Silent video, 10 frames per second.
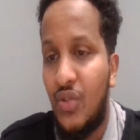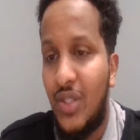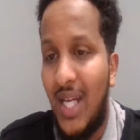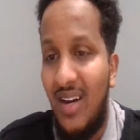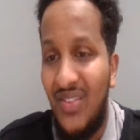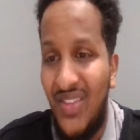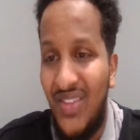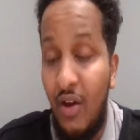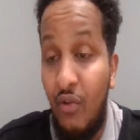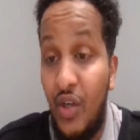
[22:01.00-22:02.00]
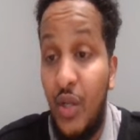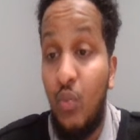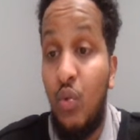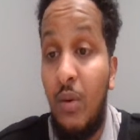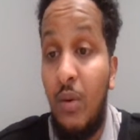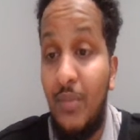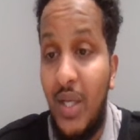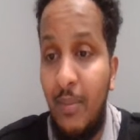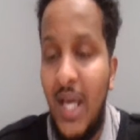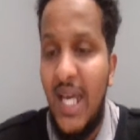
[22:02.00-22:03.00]
that are there already warmed
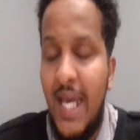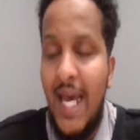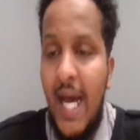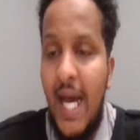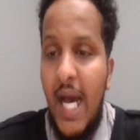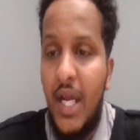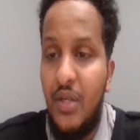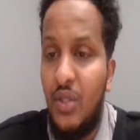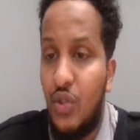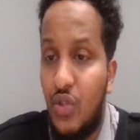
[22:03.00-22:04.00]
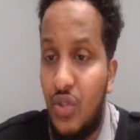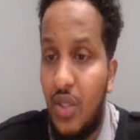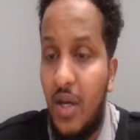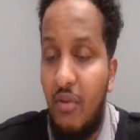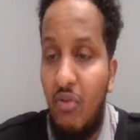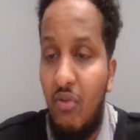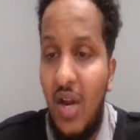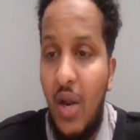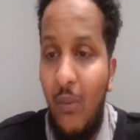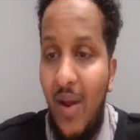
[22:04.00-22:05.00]
up, and you can start
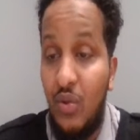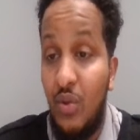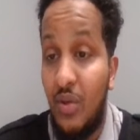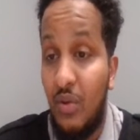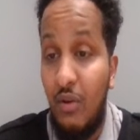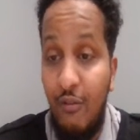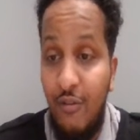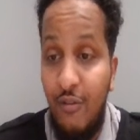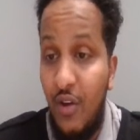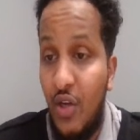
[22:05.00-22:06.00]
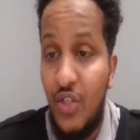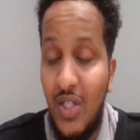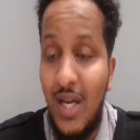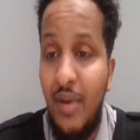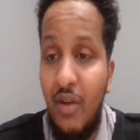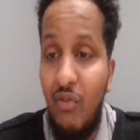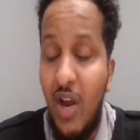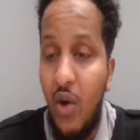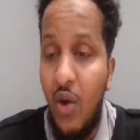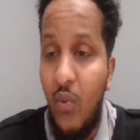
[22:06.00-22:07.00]
right away doing conversion campaign
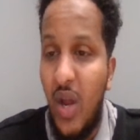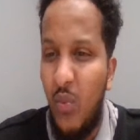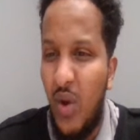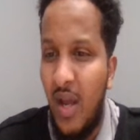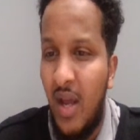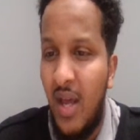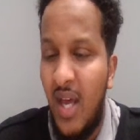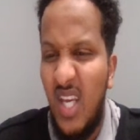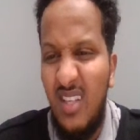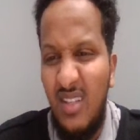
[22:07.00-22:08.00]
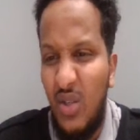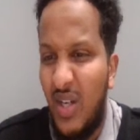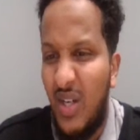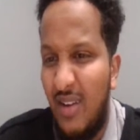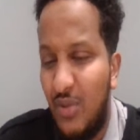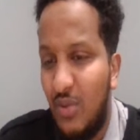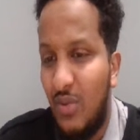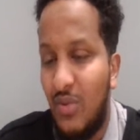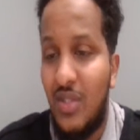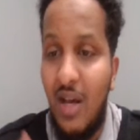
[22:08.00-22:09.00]
right away where you don't have
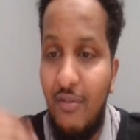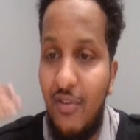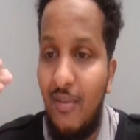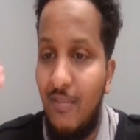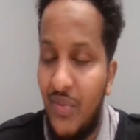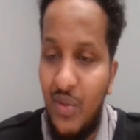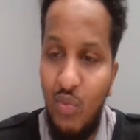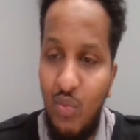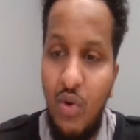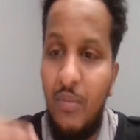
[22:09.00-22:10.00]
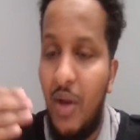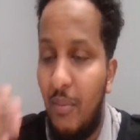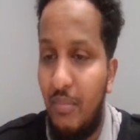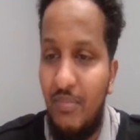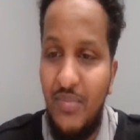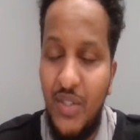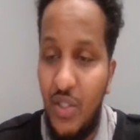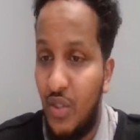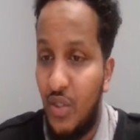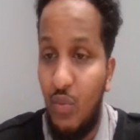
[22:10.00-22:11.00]
to start from warm
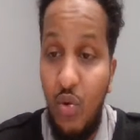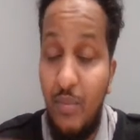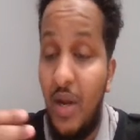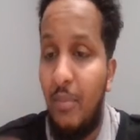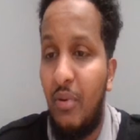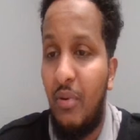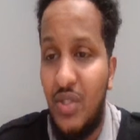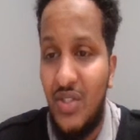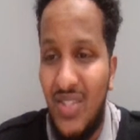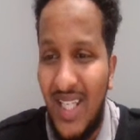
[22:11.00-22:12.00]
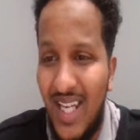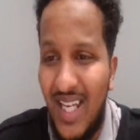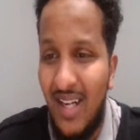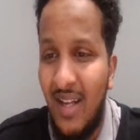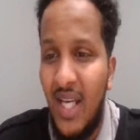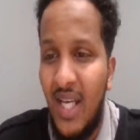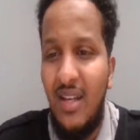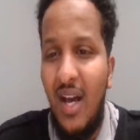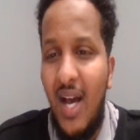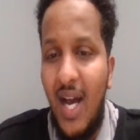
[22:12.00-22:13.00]
up, doing the warm up process again.
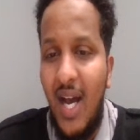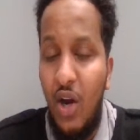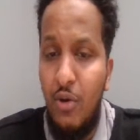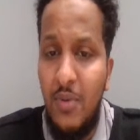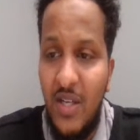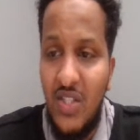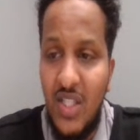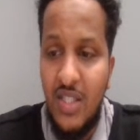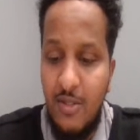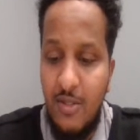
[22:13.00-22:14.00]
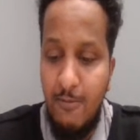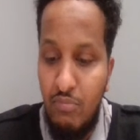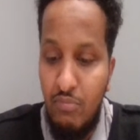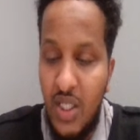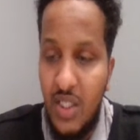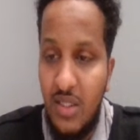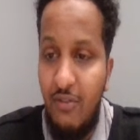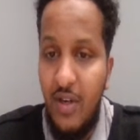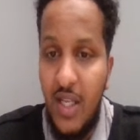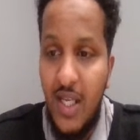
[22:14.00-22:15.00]
I hope it makes sense, but it
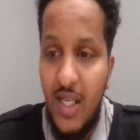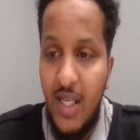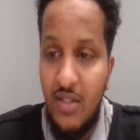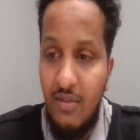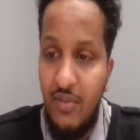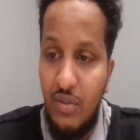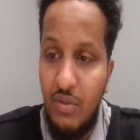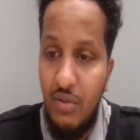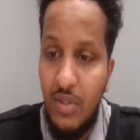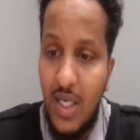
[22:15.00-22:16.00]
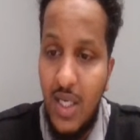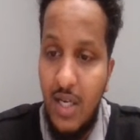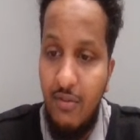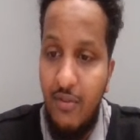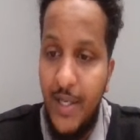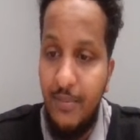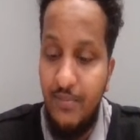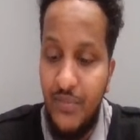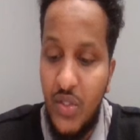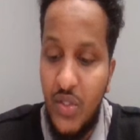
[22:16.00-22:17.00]
definitely is something to kind of
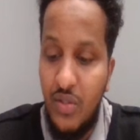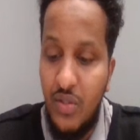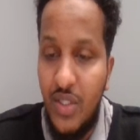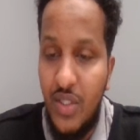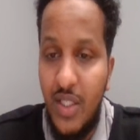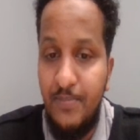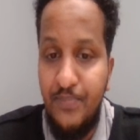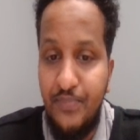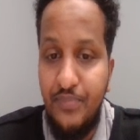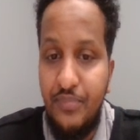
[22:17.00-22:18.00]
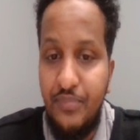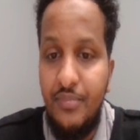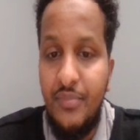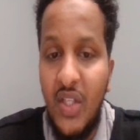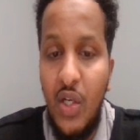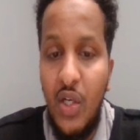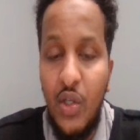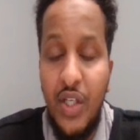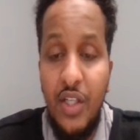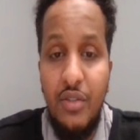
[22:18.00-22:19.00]
consider
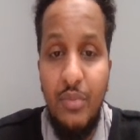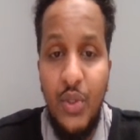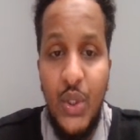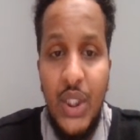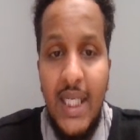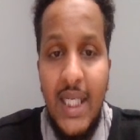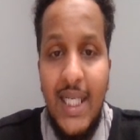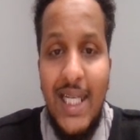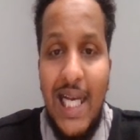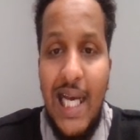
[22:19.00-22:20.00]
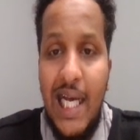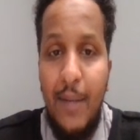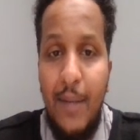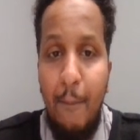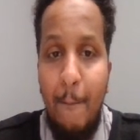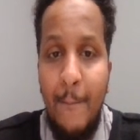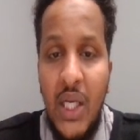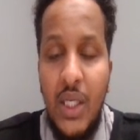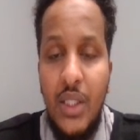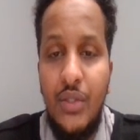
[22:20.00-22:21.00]
looking into more. Um,
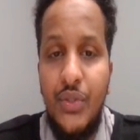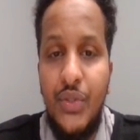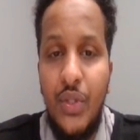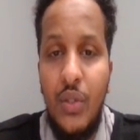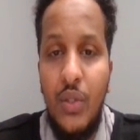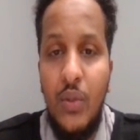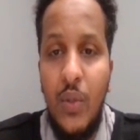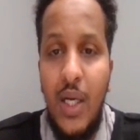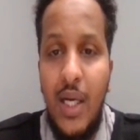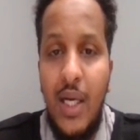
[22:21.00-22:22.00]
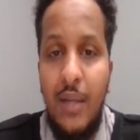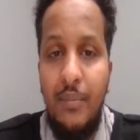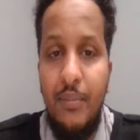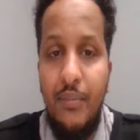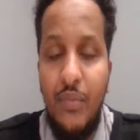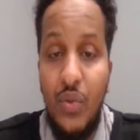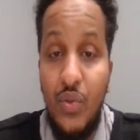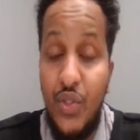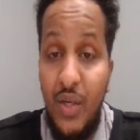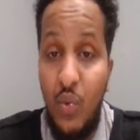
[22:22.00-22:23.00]
so
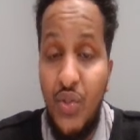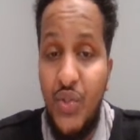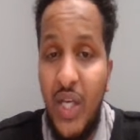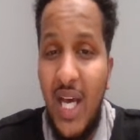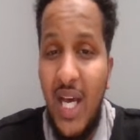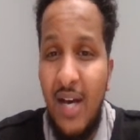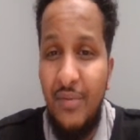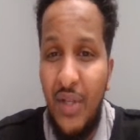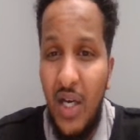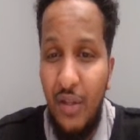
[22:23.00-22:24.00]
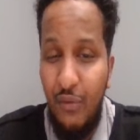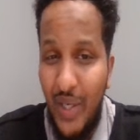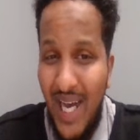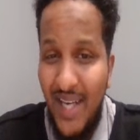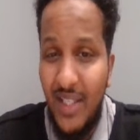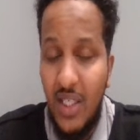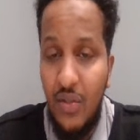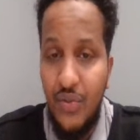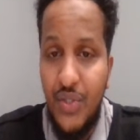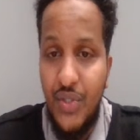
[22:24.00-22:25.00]
then once you have the other four ad
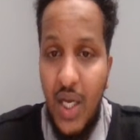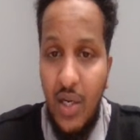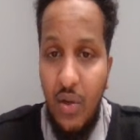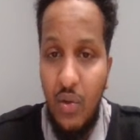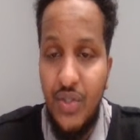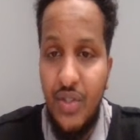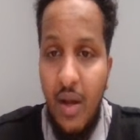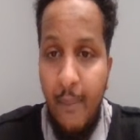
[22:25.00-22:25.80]
accounts unlocked, start